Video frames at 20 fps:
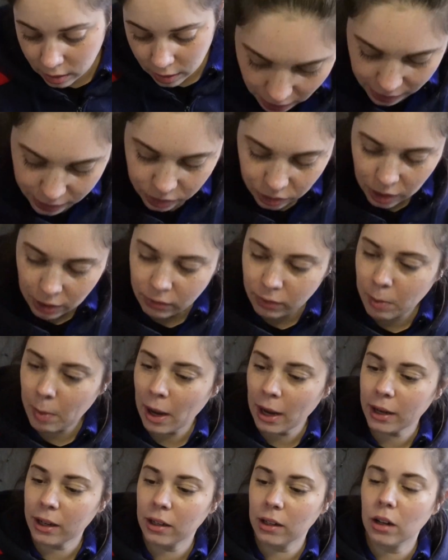I do have a
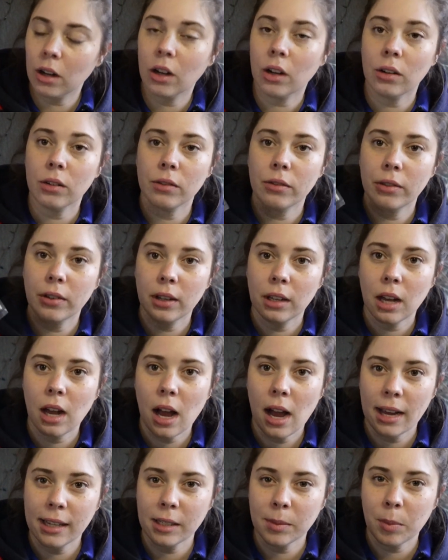packet of
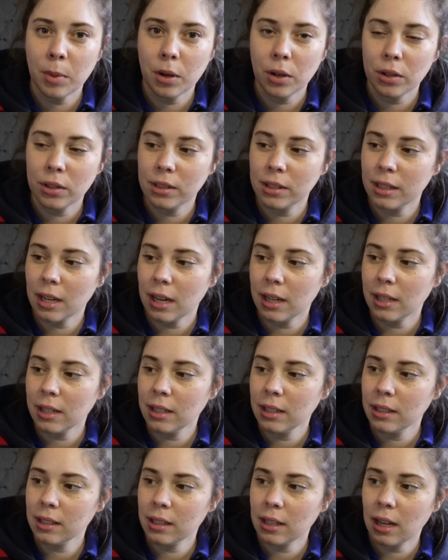iceberg
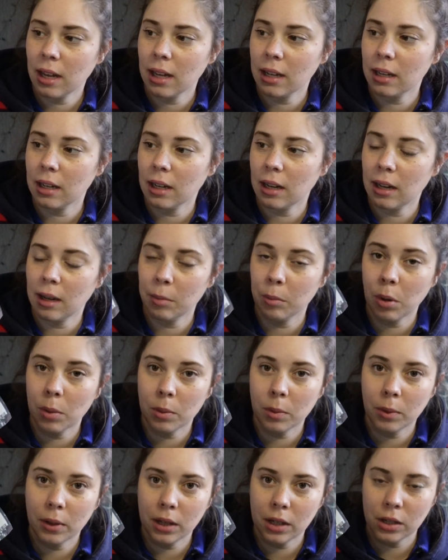status that I'm
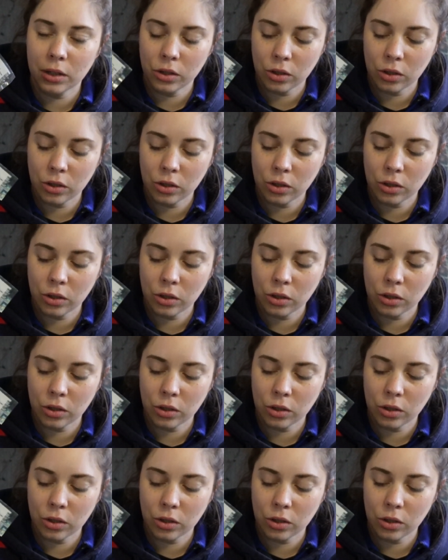probably going to